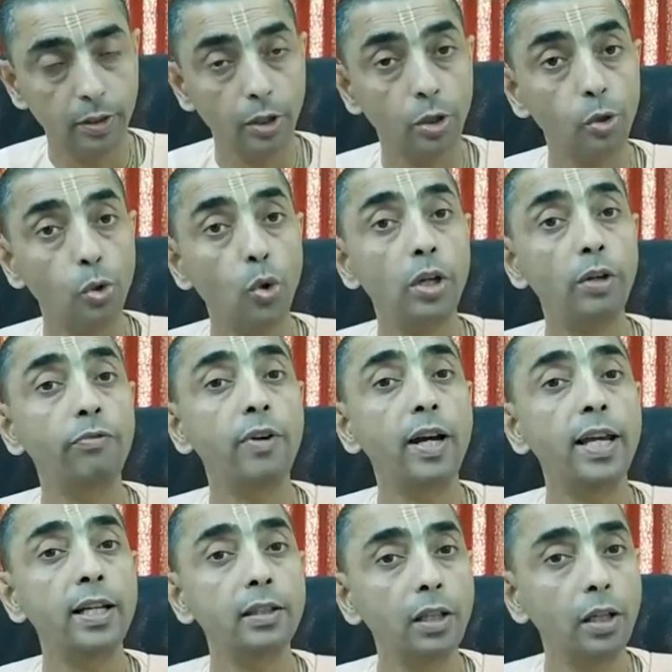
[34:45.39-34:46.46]

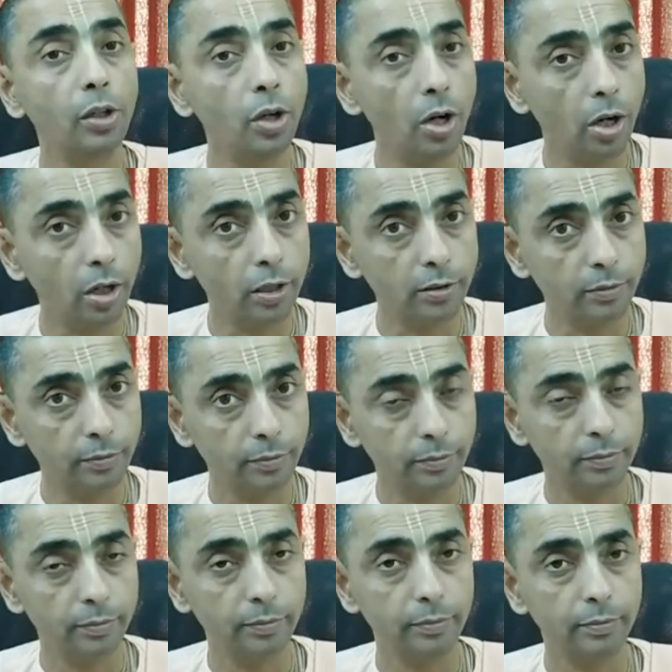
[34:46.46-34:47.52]
glorifying the Lord.
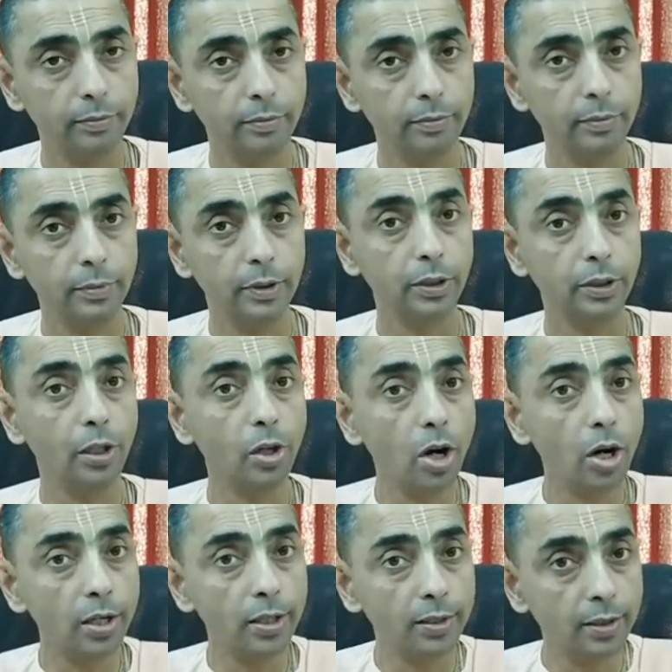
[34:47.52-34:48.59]
The
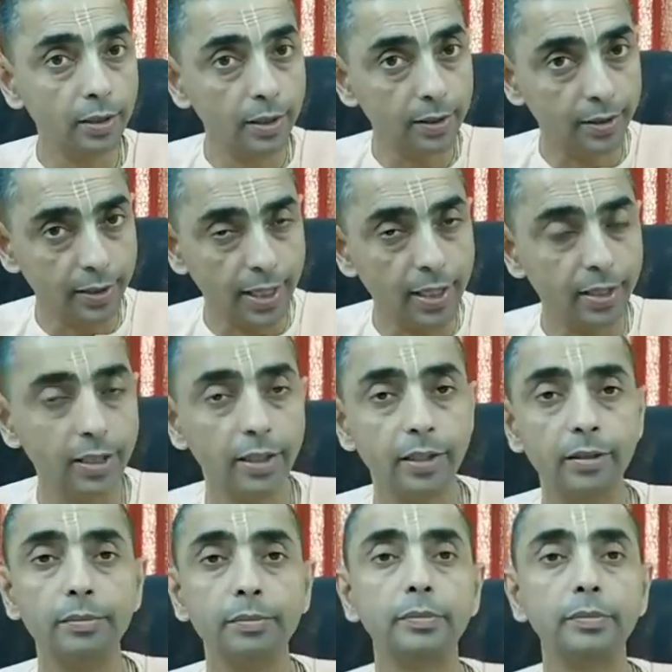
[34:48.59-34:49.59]
Lord is in the center